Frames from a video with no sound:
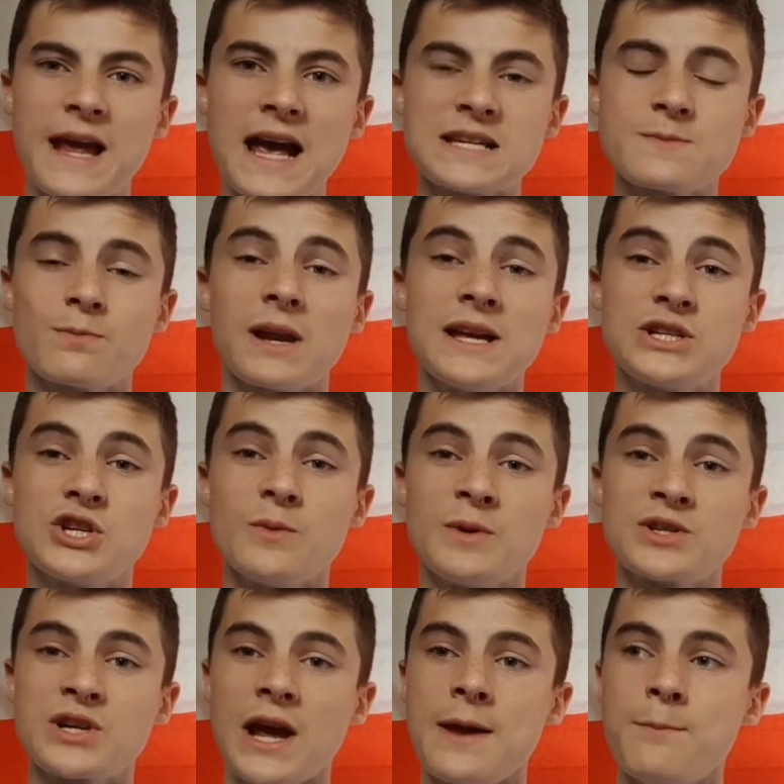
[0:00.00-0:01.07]
He hasn't played too
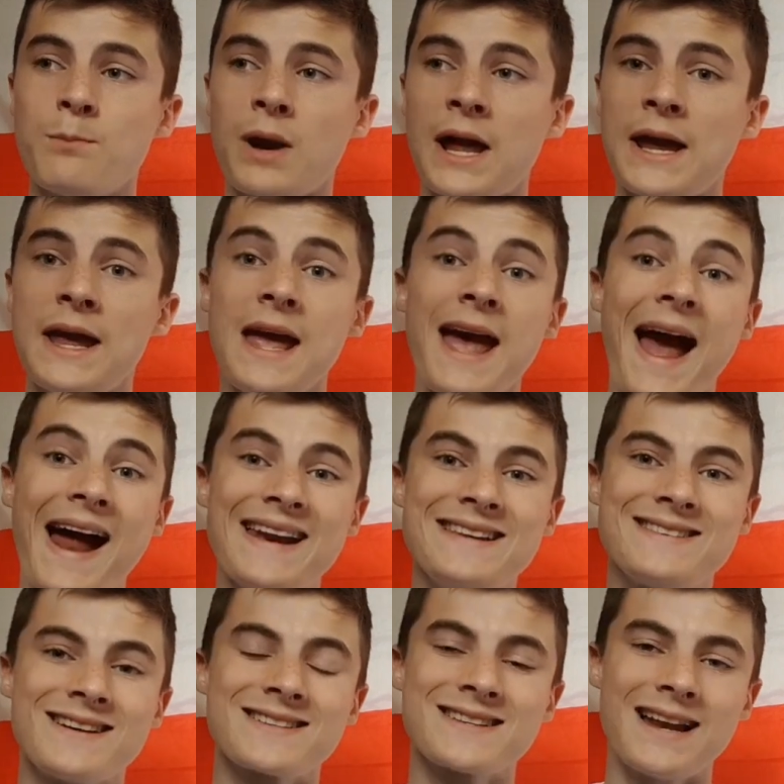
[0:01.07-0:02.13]
much gameplay, and he
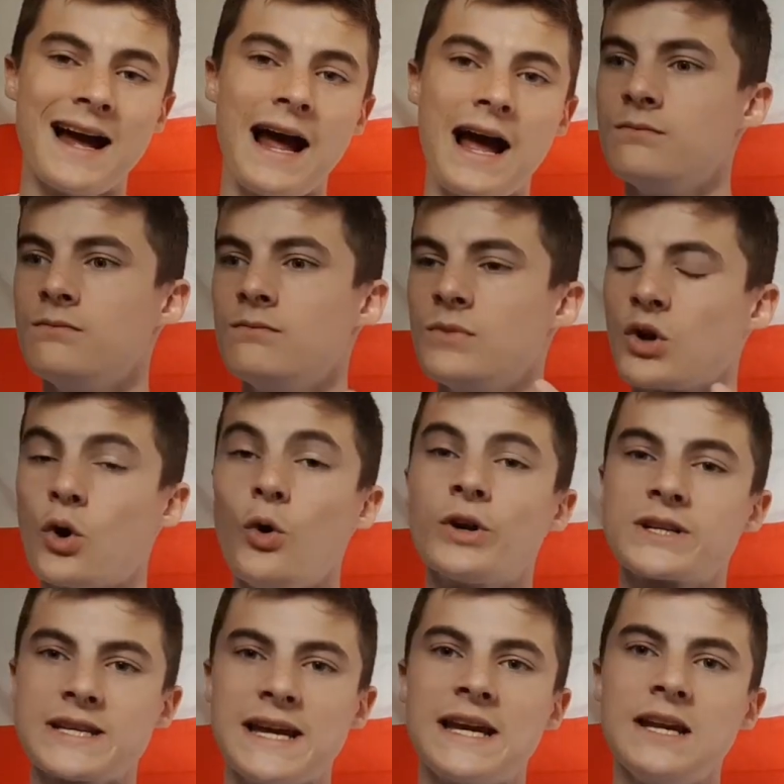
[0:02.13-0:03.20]
doesn't have the
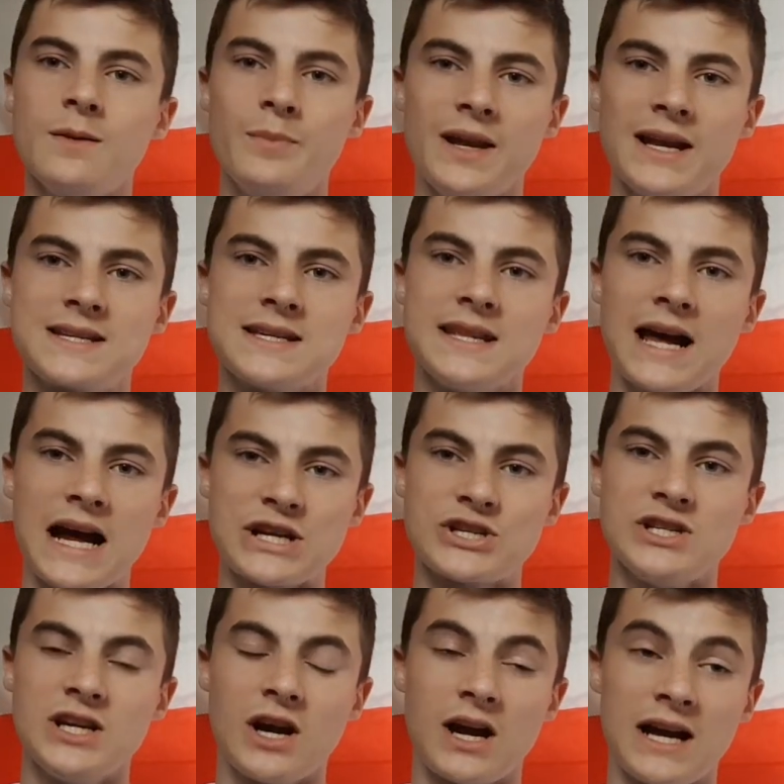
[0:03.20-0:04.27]
corner taking ability that
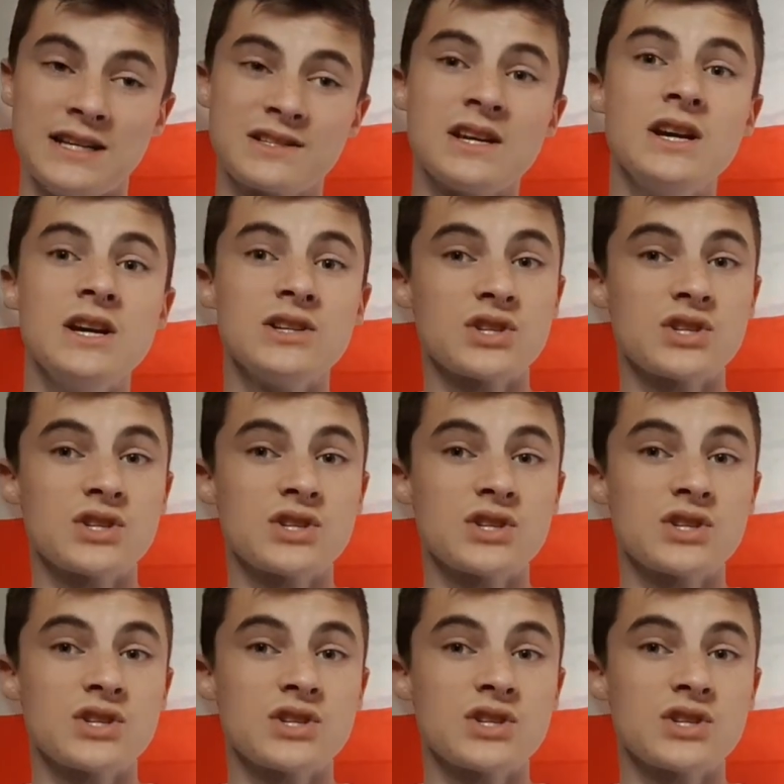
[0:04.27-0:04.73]
Ashley Young has.